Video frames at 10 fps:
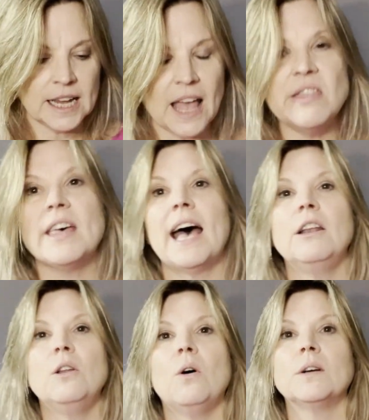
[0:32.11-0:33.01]
and that
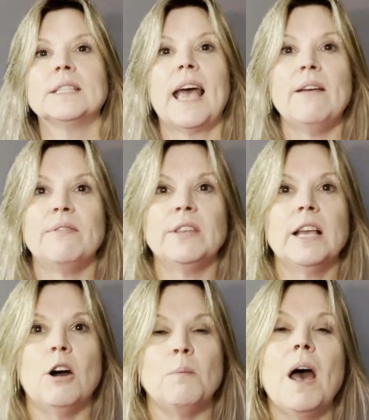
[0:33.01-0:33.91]
locks everything
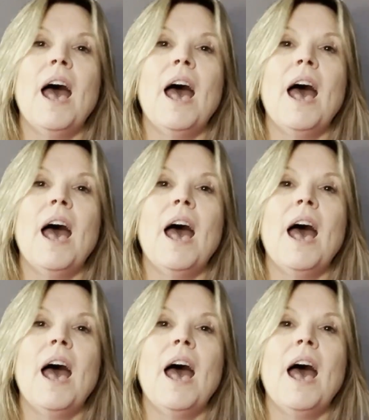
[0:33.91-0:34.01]
up.